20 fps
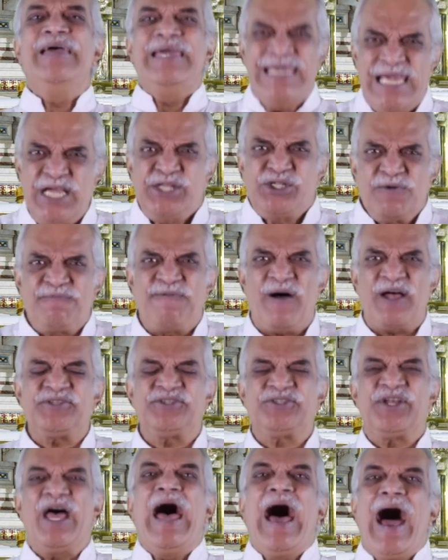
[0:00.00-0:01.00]
Each of
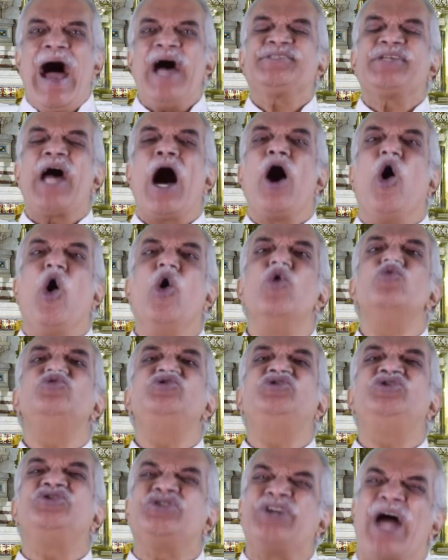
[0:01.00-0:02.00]
us has our
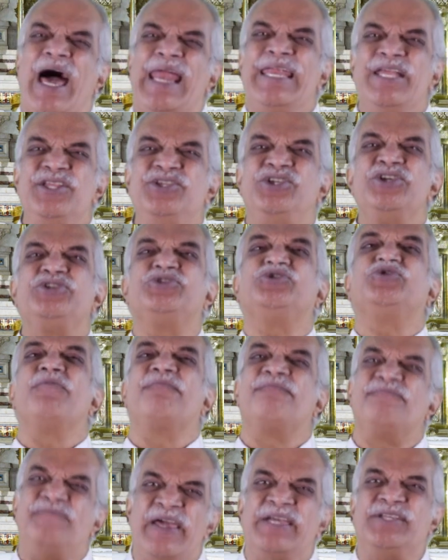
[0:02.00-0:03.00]
own challenges to
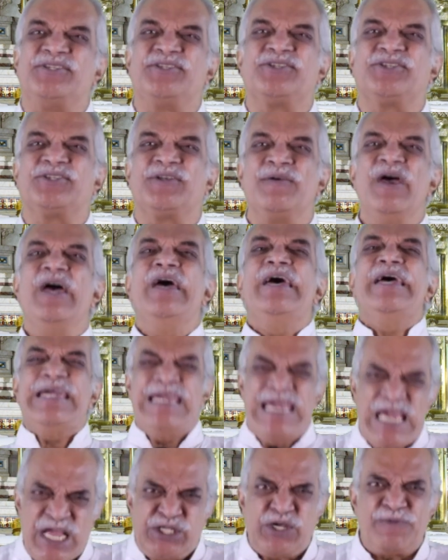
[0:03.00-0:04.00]
face
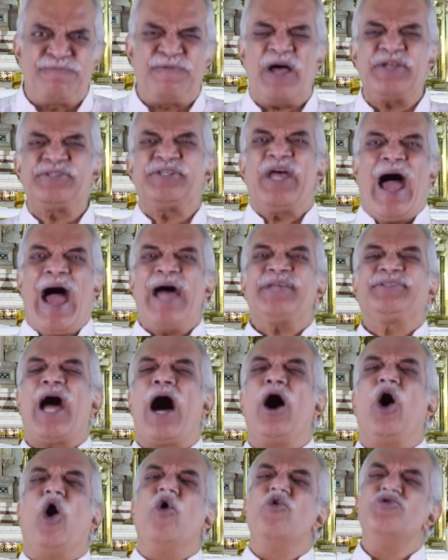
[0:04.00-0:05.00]
each of us has
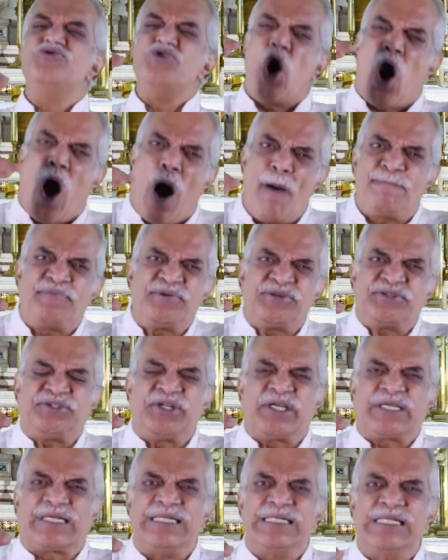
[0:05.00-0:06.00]
our own
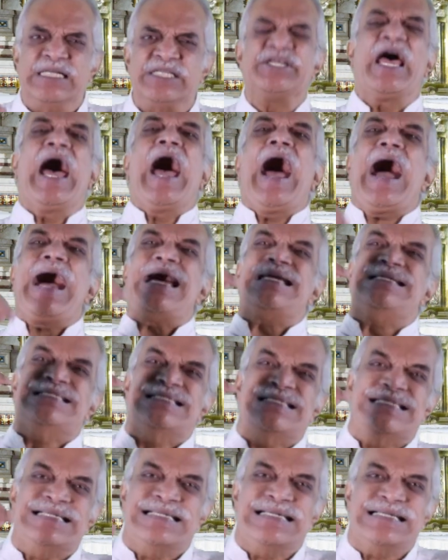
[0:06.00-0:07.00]
obstacles and
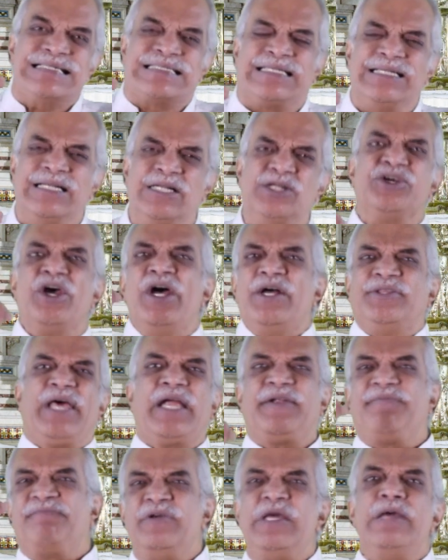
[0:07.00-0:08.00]
hurdles
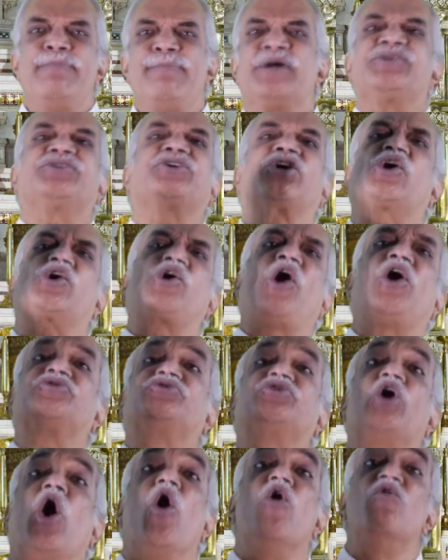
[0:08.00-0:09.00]
that we must
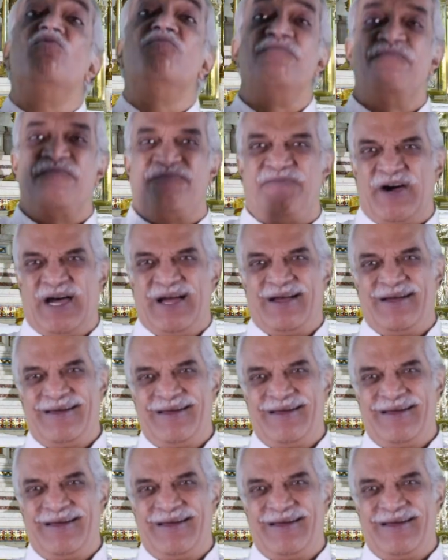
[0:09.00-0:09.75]
cross over.